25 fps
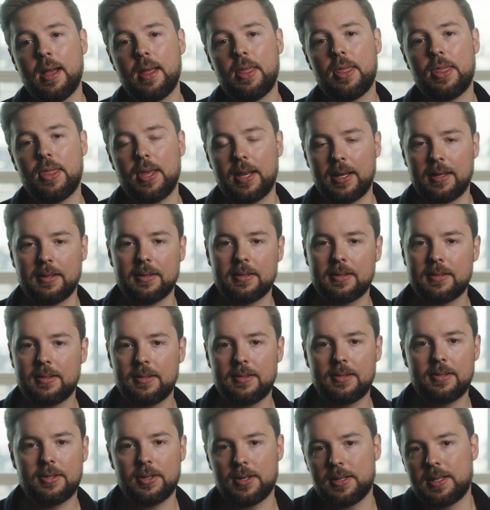things
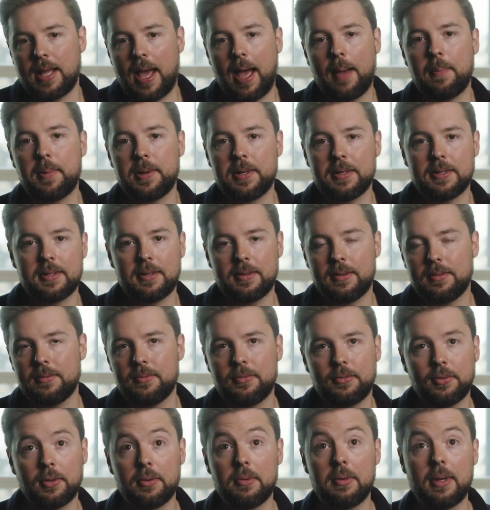just happened to,
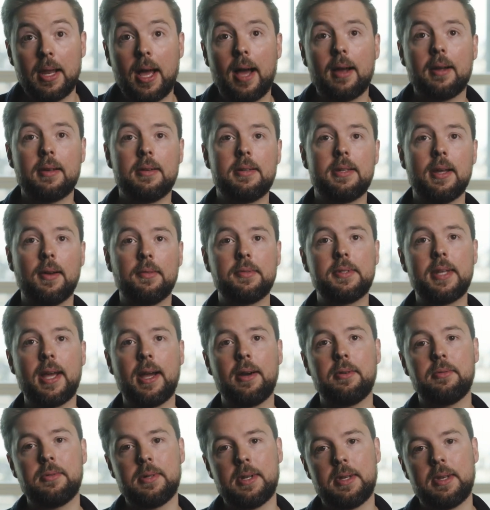through luck,
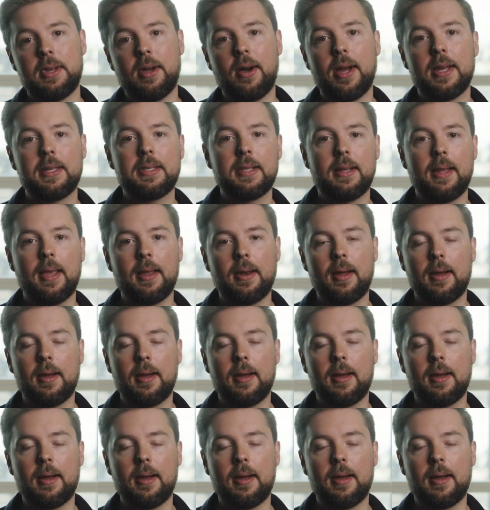dovetail really nicely.